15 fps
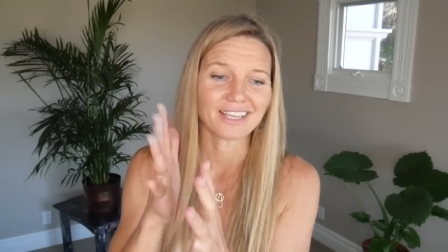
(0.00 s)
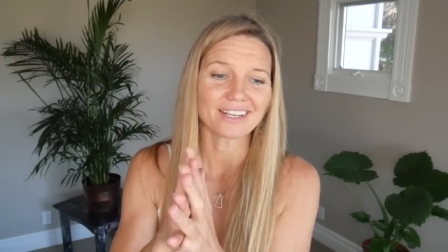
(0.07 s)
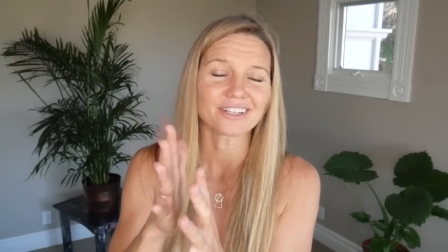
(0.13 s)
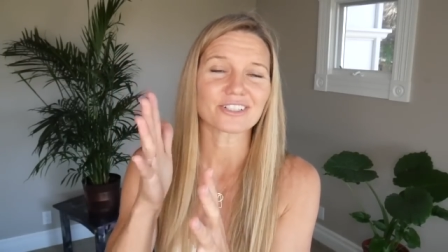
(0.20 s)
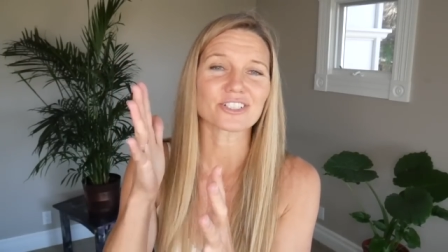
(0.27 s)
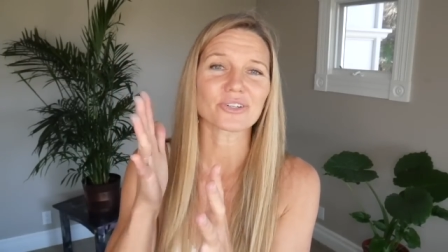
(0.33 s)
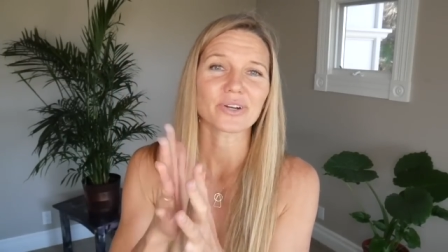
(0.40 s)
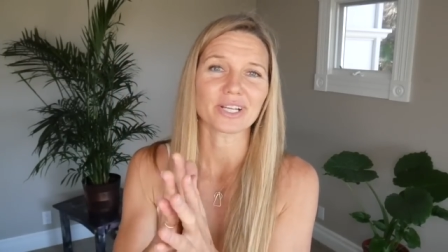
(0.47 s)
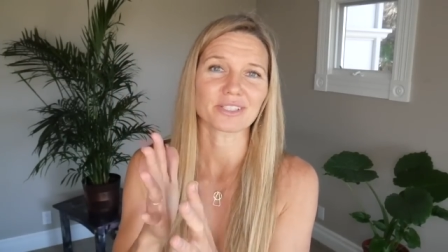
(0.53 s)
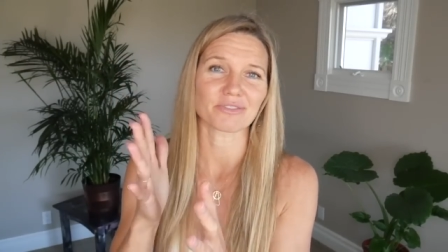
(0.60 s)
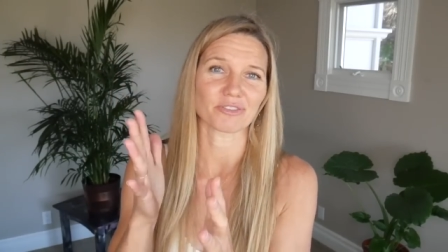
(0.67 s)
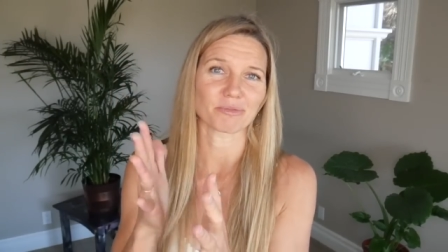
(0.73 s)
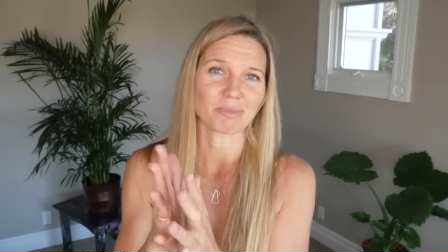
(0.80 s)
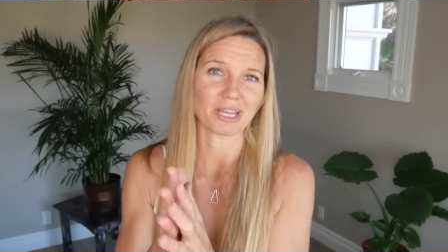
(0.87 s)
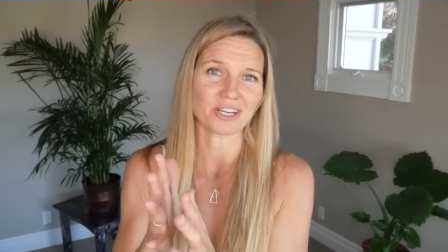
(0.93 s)
in a
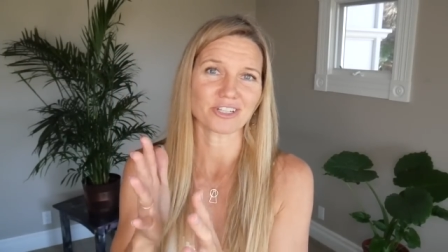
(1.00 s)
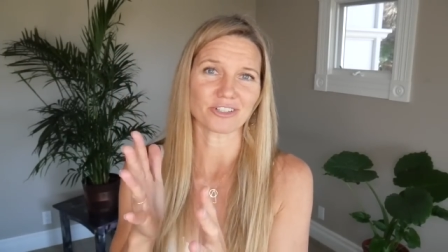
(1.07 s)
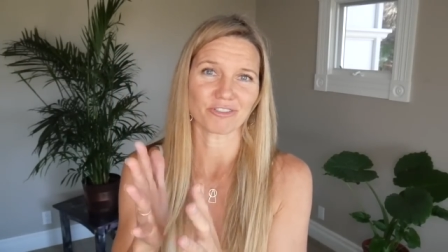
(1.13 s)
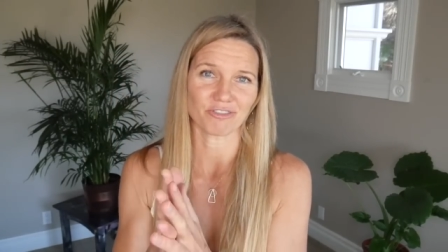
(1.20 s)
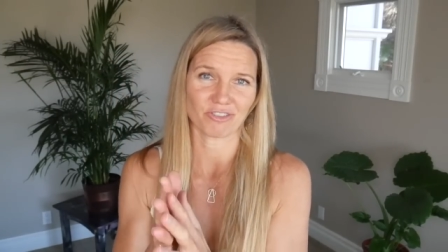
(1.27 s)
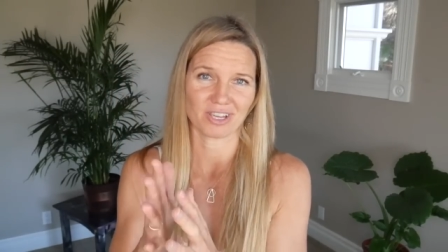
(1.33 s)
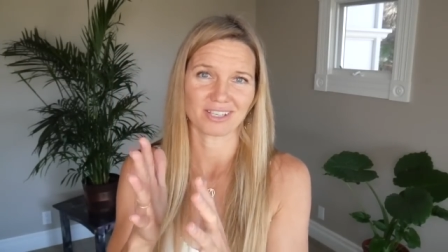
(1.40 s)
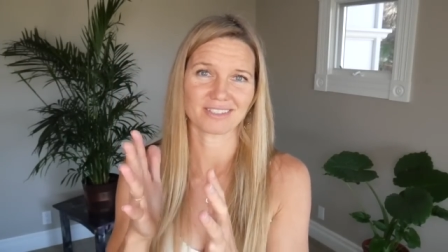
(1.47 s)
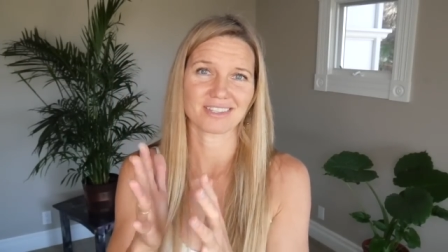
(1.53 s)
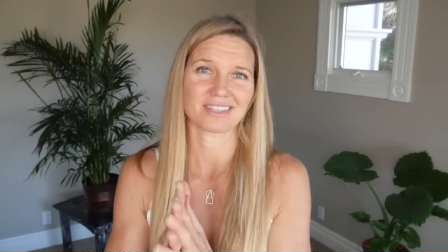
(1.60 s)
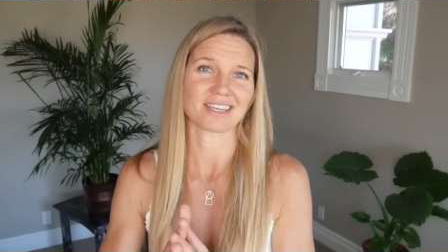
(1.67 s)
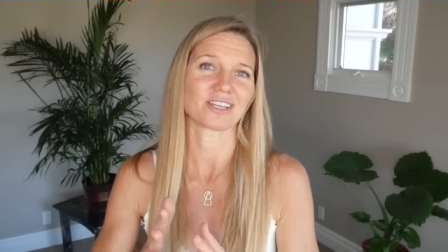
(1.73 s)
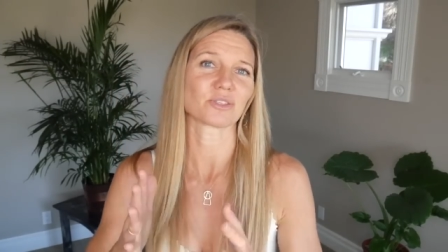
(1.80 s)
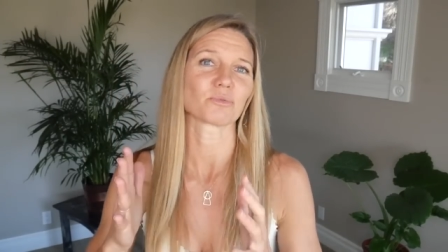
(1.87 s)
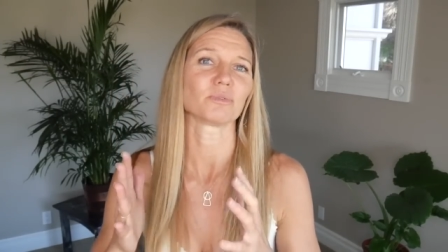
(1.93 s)
transformation phase,
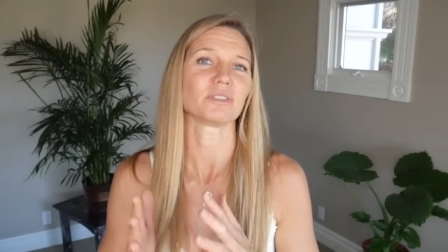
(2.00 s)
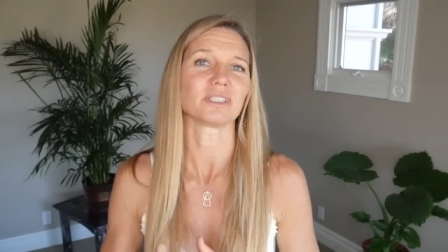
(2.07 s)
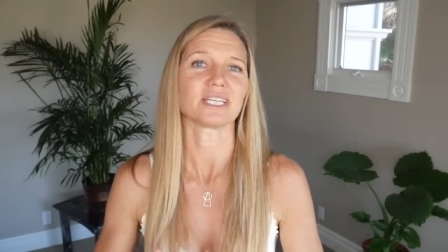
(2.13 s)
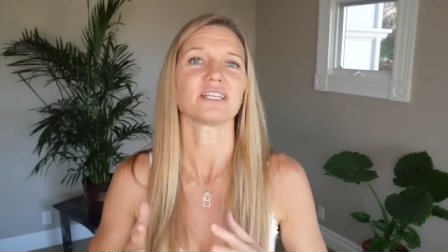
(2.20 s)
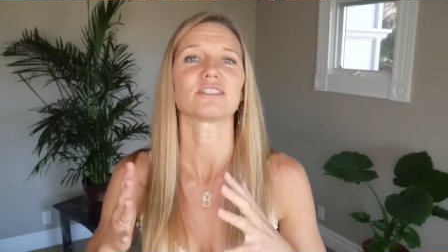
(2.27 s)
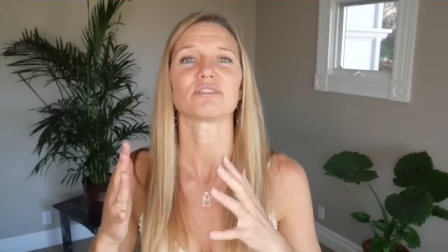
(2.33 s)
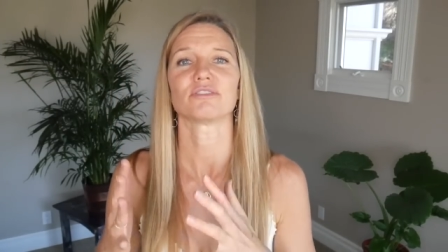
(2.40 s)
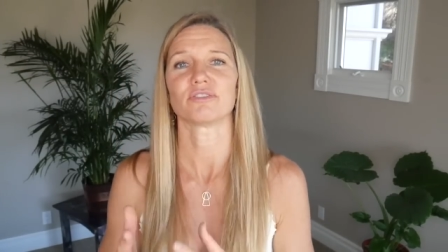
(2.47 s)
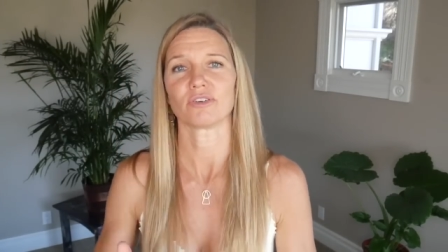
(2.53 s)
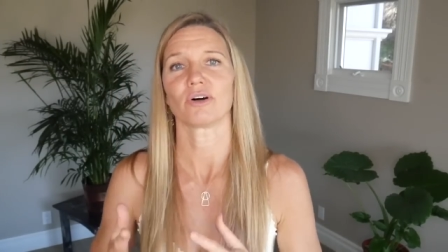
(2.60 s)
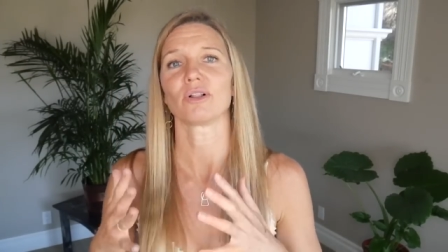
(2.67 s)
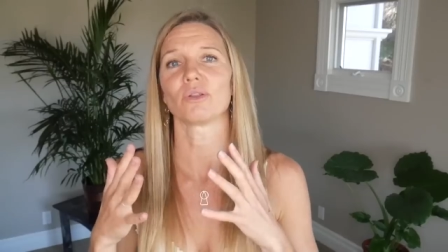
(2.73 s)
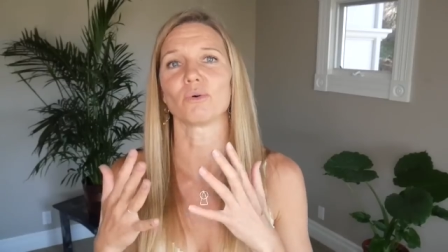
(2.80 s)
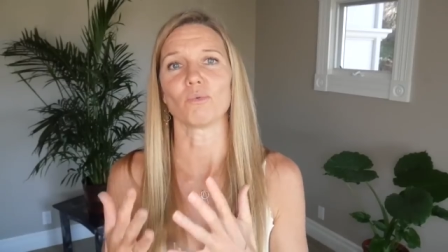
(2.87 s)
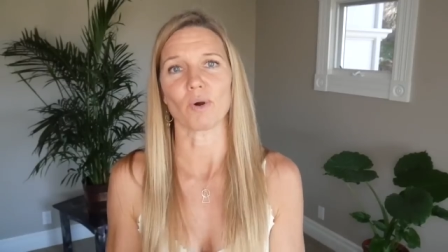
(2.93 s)
things will need to
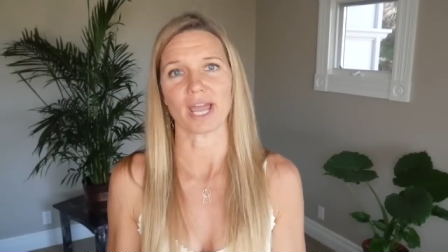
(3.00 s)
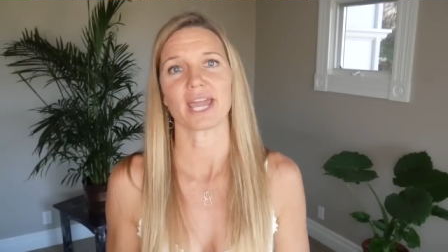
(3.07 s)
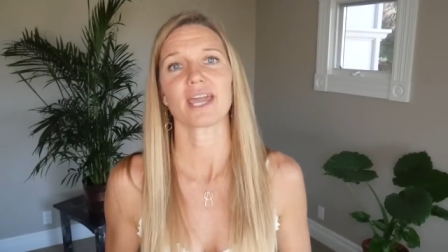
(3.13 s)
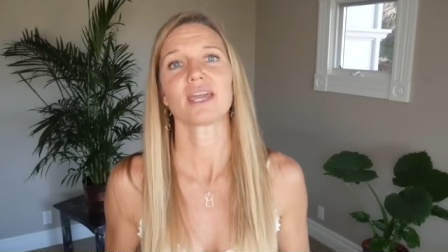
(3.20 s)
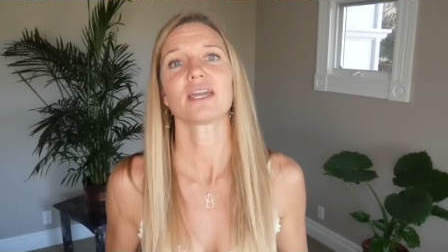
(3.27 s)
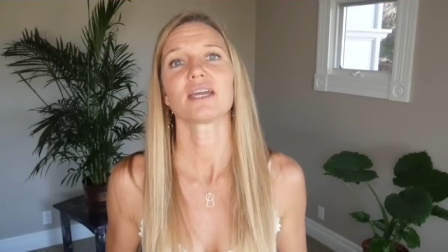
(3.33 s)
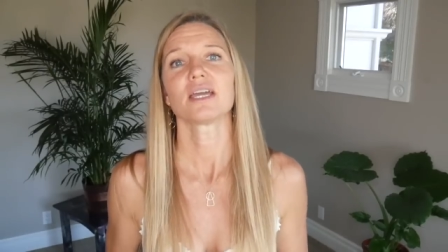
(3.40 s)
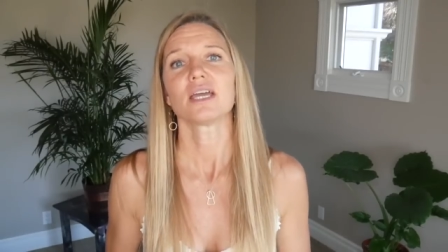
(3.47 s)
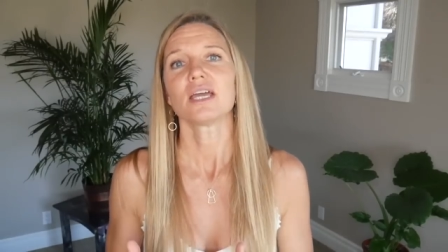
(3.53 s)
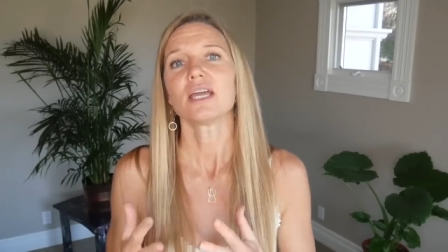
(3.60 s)
fall away